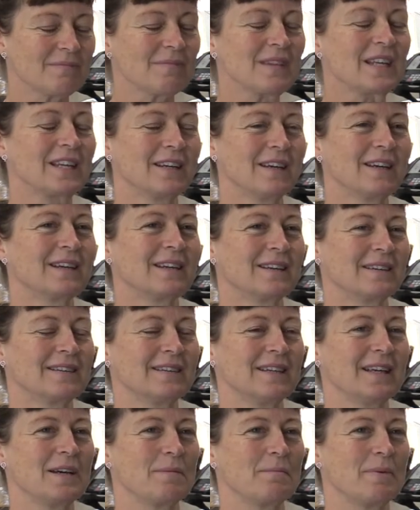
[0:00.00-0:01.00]

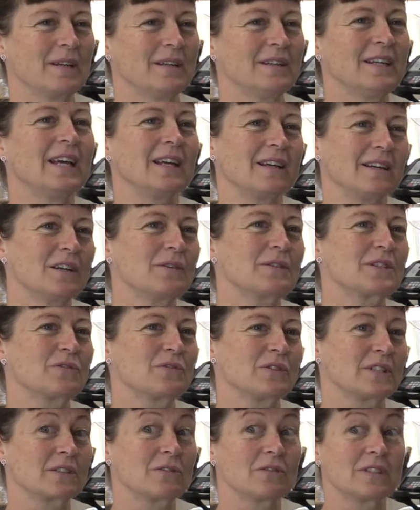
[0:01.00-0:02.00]
But no, it's
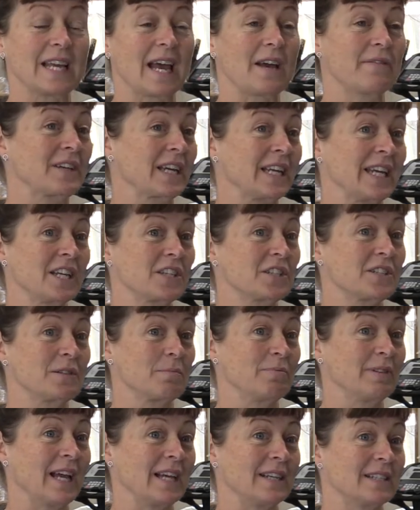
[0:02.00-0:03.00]
good. It's good to have a connection
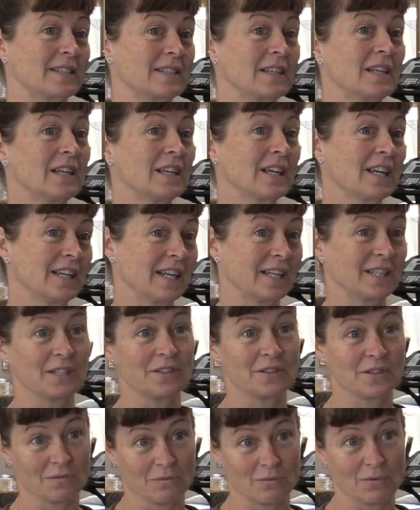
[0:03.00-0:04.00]
to place,
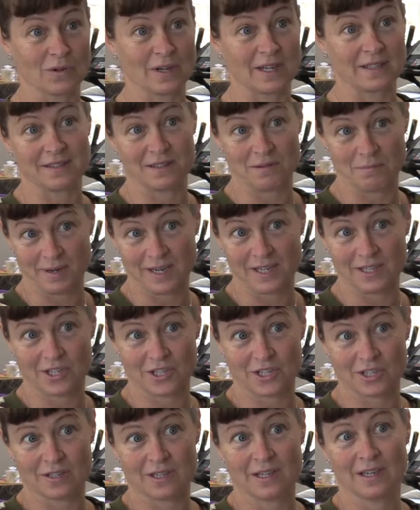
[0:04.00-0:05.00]
connecting to the water, to the
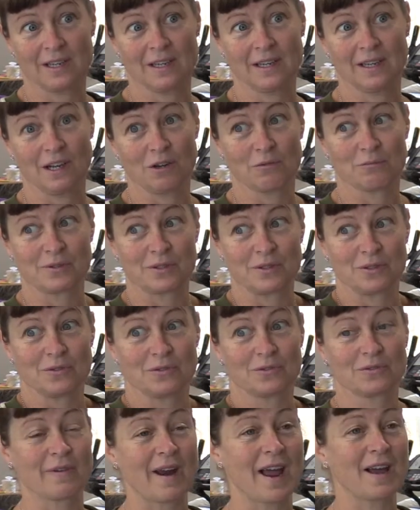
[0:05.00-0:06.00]
beach. Helps
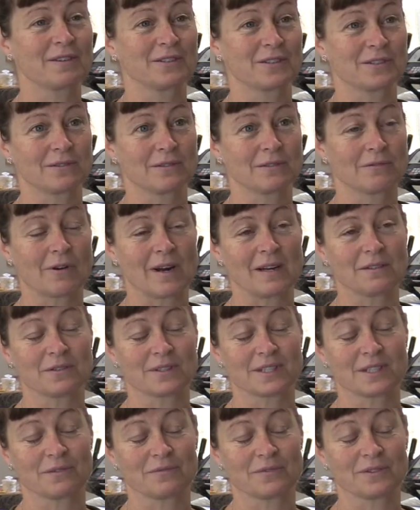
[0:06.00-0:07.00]
you ground
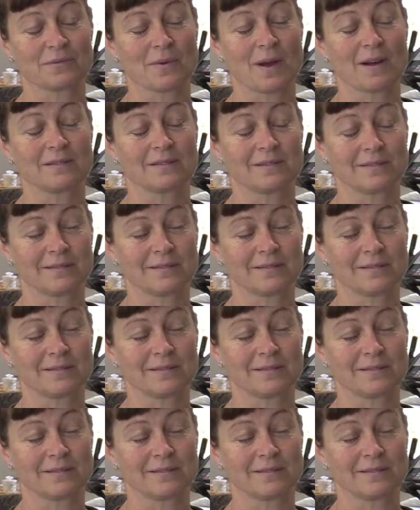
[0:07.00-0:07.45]
yourself as well.